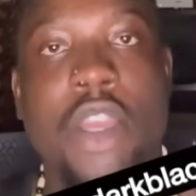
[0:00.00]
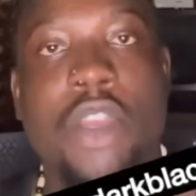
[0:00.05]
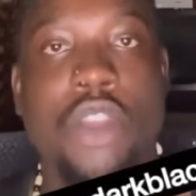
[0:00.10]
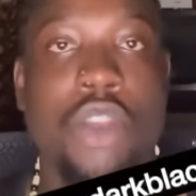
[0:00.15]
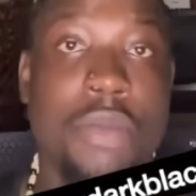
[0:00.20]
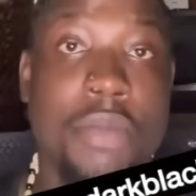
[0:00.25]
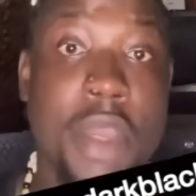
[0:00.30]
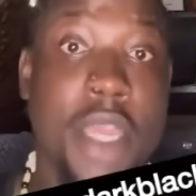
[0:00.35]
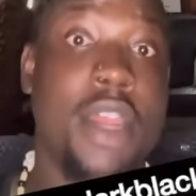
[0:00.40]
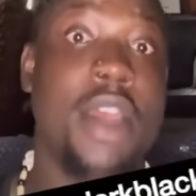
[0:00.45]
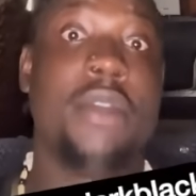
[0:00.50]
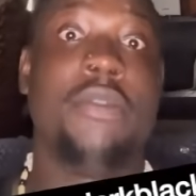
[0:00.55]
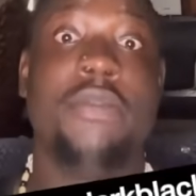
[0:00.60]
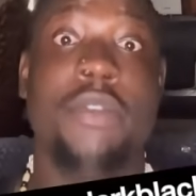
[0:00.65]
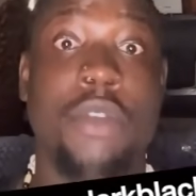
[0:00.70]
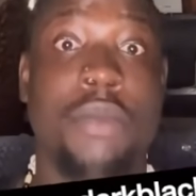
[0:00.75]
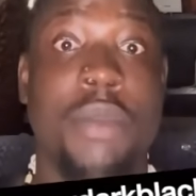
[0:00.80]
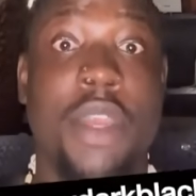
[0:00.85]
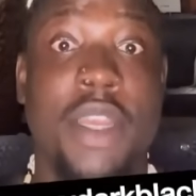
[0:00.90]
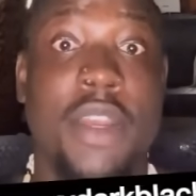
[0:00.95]
You made
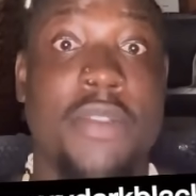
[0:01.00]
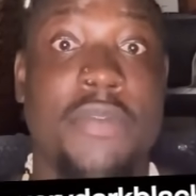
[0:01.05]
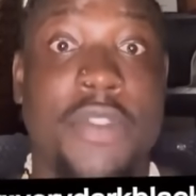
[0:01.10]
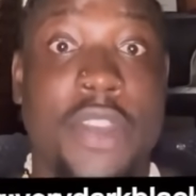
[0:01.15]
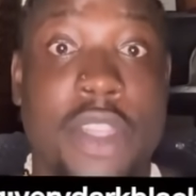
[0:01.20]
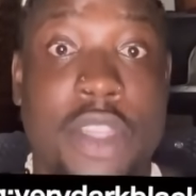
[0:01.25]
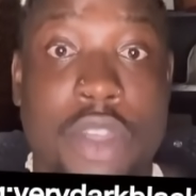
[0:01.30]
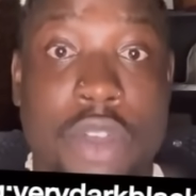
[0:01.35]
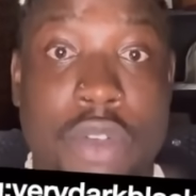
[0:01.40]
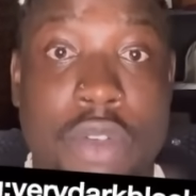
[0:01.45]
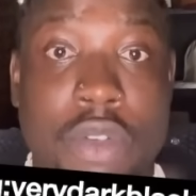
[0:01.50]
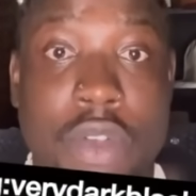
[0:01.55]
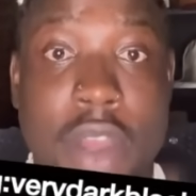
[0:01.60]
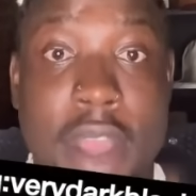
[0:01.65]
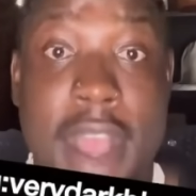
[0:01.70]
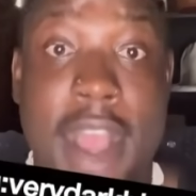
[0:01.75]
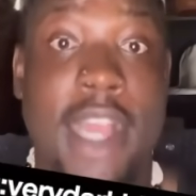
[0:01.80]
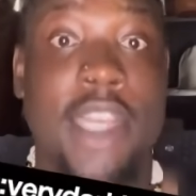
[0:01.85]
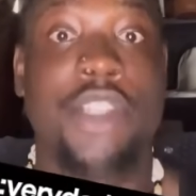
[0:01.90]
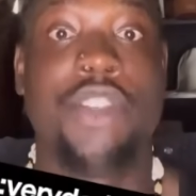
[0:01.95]
a video
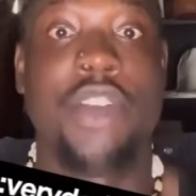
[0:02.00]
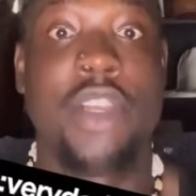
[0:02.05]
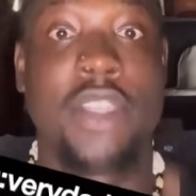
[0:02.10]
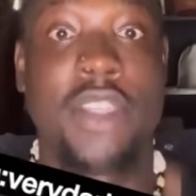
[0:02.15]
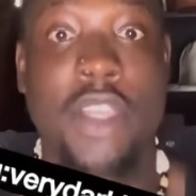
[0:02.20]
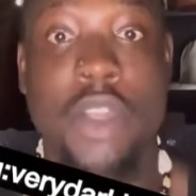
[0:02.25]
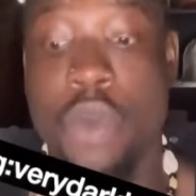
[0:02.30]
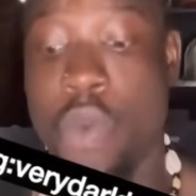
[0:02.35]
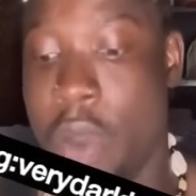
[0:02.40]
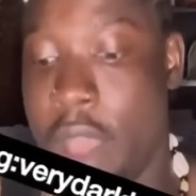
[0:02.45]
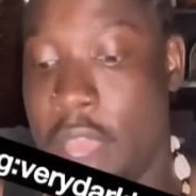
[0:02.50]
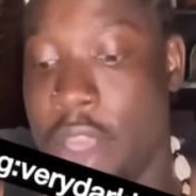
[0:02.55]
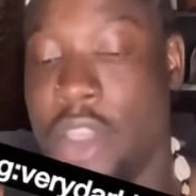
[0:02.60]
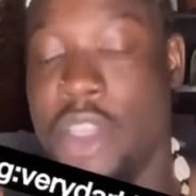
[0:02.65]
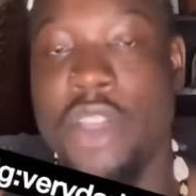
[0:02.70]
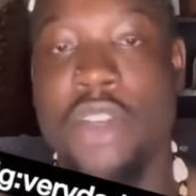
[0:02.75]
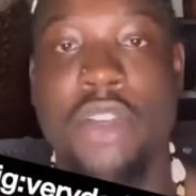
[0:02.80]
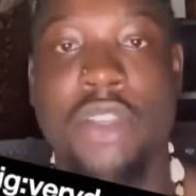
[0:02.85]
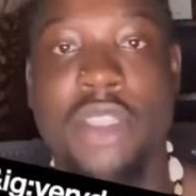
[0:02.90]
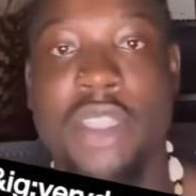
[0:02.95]
addressing why you
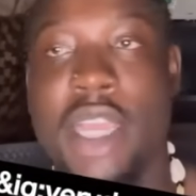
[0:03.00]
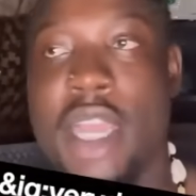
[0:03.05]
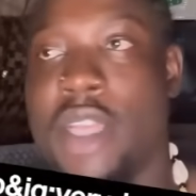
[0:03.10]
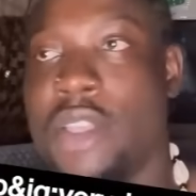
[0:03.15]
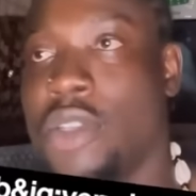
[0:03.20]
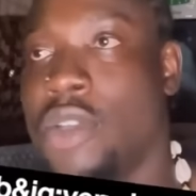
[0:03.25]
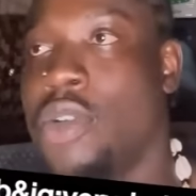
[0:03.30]
did not start.